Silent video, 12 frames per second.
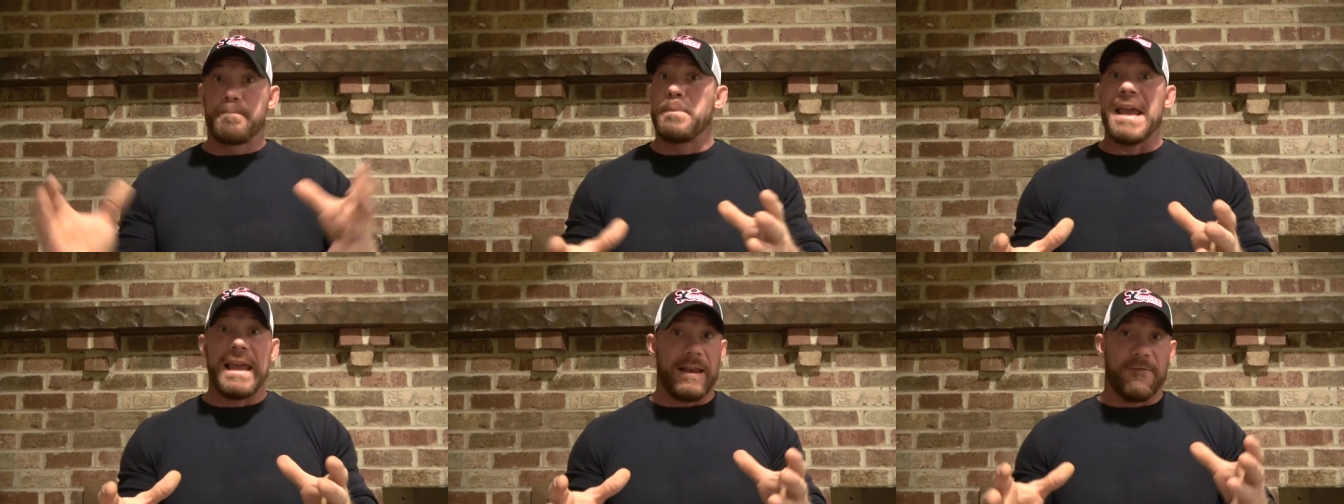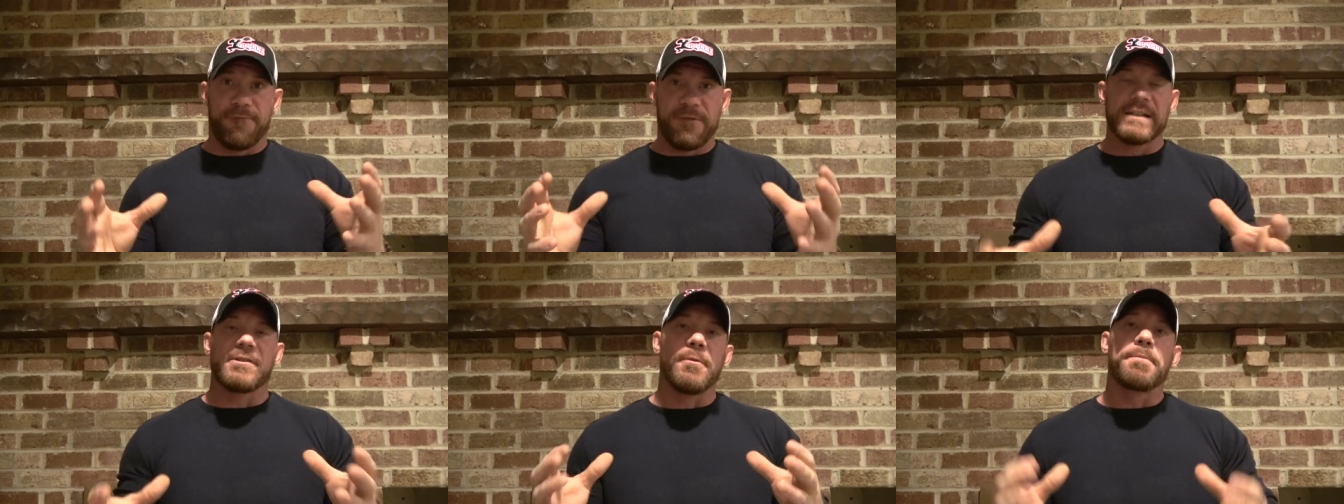big
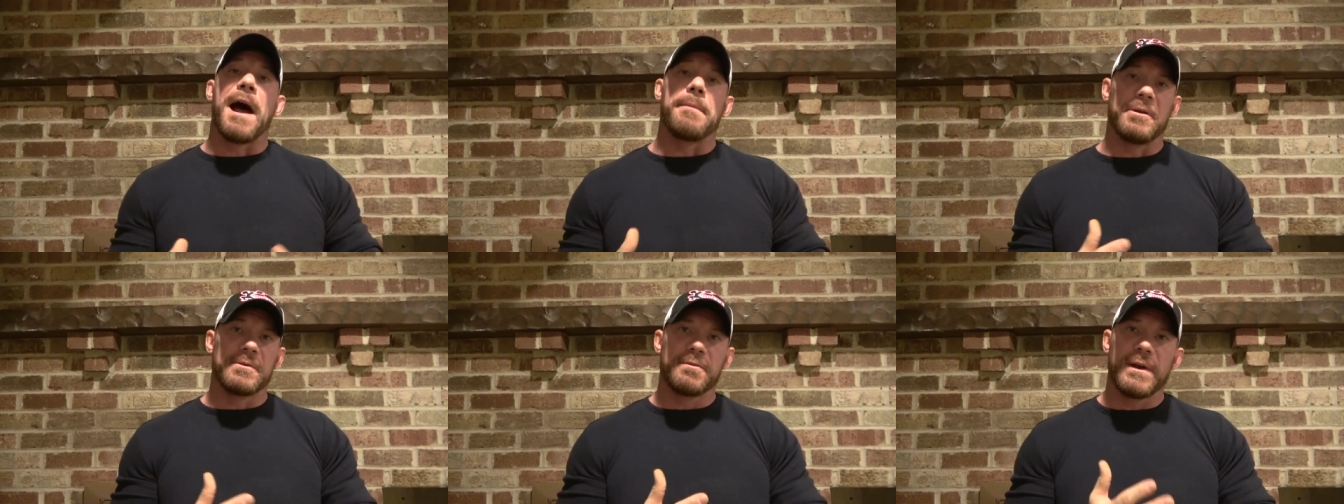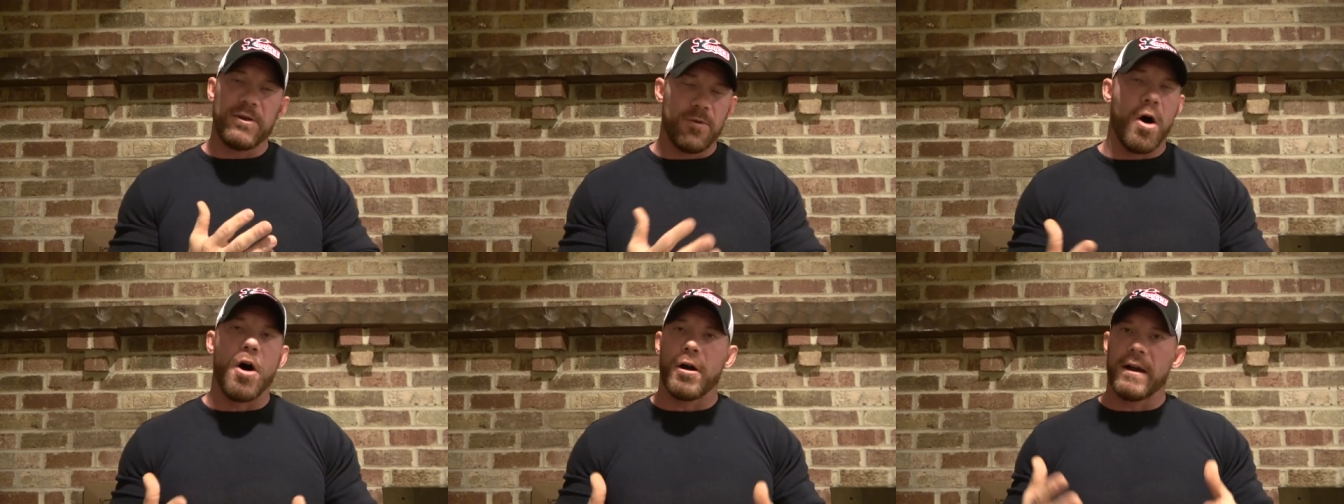physical problems when
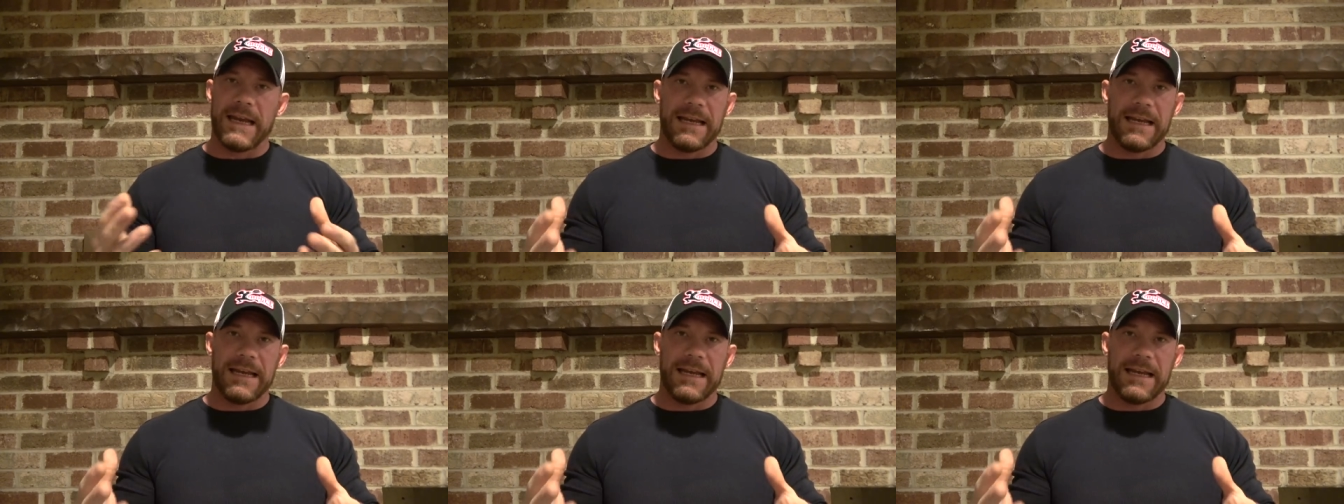you are